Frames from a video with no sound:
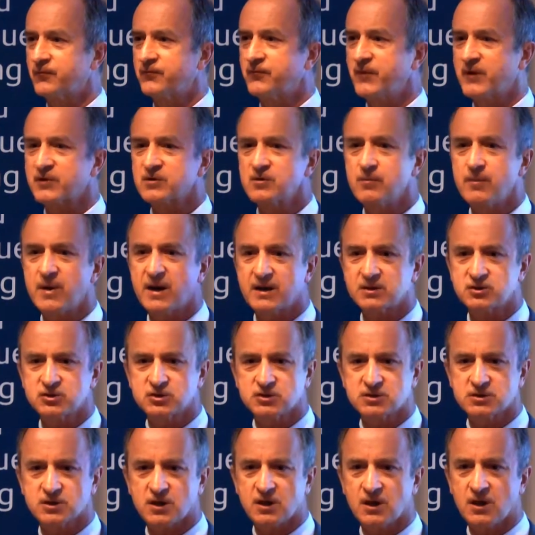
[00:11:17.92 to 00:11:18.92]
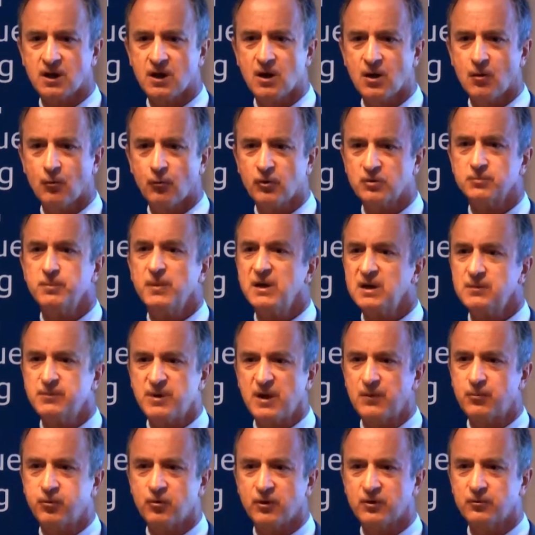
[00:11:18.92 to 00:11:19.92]
very much what many
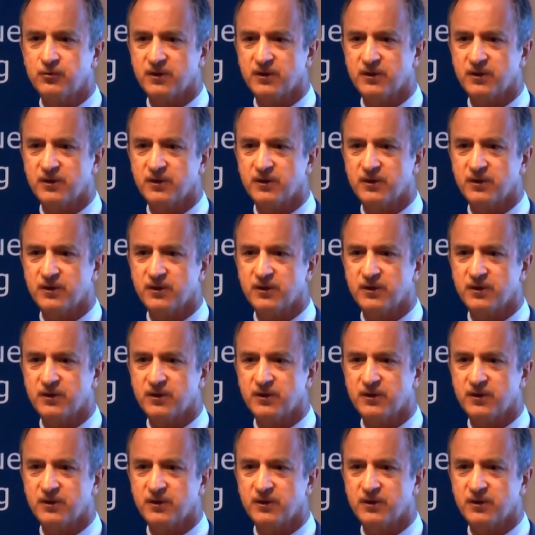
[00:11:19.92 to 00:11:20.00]
people